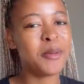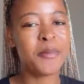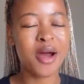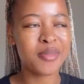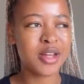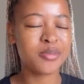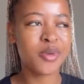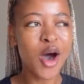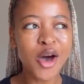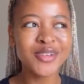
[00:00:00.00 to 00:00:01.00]

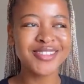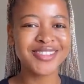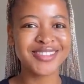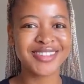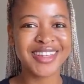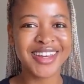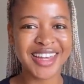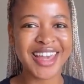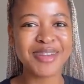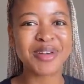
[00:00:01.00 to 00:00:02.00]
permanent post.
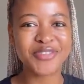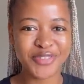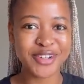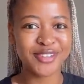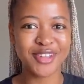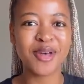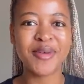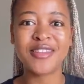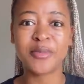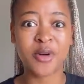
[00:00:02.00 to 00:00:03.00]
Okay, my first
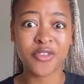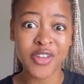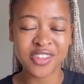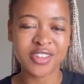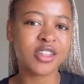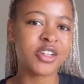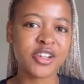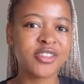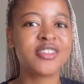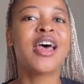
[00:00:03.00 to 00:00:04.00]
job as a professional
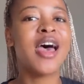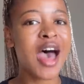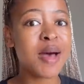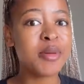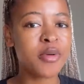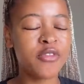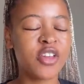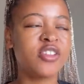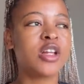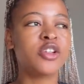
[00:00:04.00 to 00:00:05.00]
nurse. I'm a
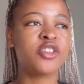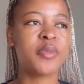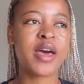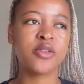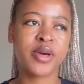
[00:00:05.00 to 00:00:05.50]
professional nurse, by the